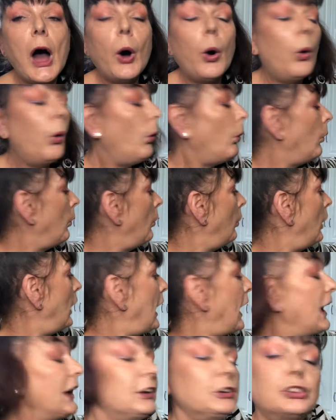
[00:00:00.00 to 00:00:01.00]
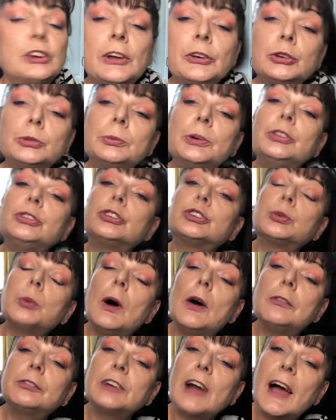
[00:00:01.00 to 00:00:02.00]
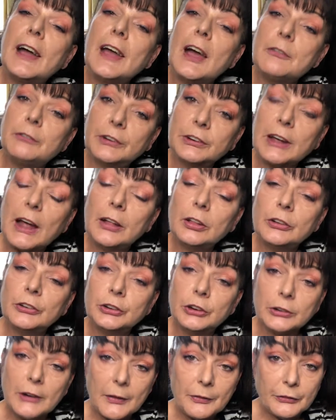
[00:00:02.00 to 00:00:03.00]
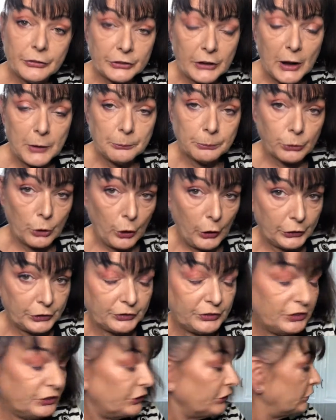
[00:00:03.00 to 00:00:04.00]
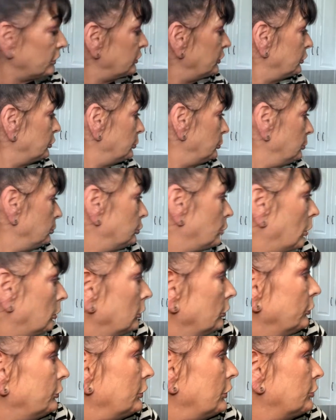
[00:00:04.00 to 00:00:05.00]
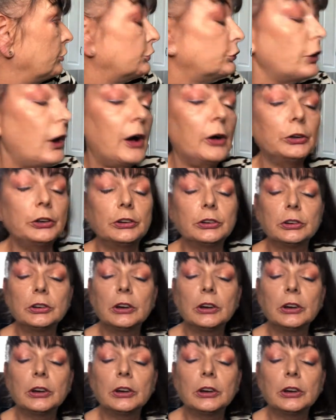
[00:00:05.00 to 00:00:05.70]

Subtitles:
or a gentleman's 12-day Advent calendar at the same price for $62 Australian.